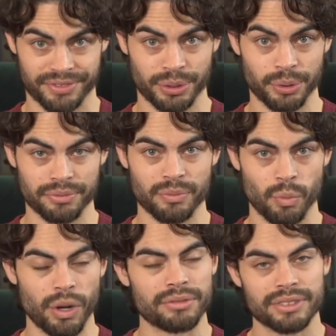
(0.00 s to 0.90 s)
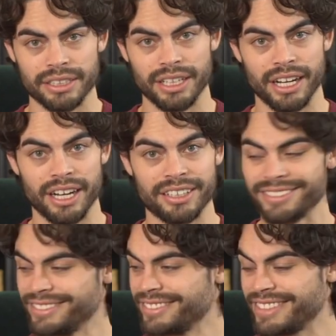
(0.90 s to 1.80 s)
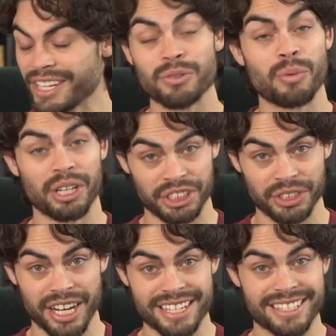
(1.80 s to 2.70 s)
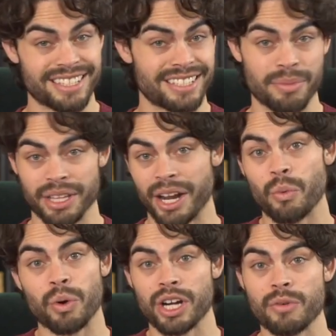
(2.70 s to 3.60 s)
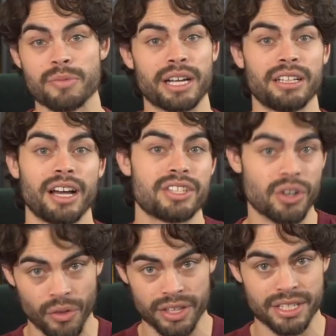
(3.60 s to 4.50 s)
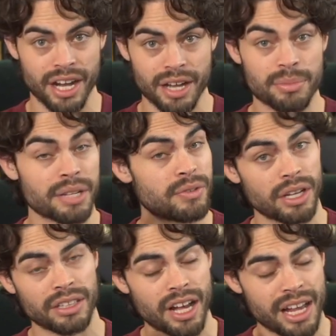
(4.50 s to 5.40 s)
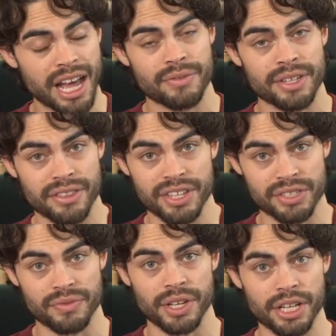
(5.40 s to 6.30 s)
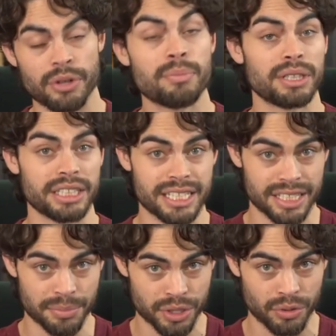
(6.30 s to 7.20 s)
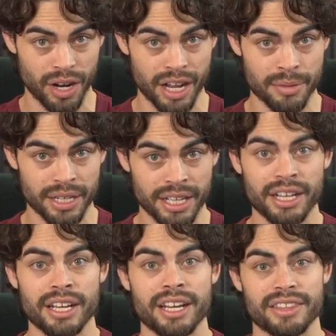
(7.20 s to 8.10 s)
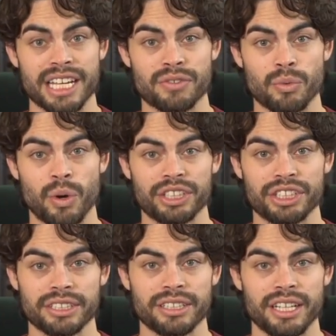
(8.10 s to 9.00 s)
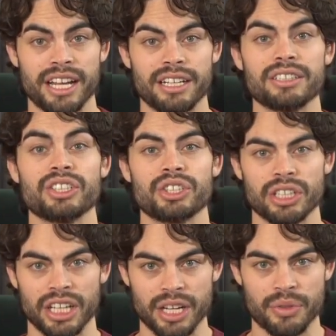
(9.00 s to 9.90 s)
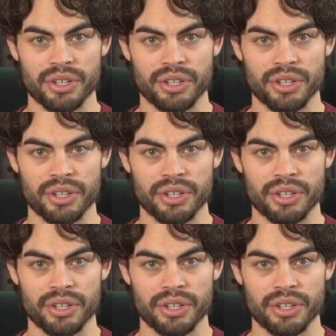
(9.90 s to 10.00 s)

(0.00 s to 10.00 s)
Cool. Well. Uh, Thanks for watching, you guys. This is something that I work on with my clients all the time, but if you got a lot out of it in this video, please subscribe. Thanks for watching, and good luck out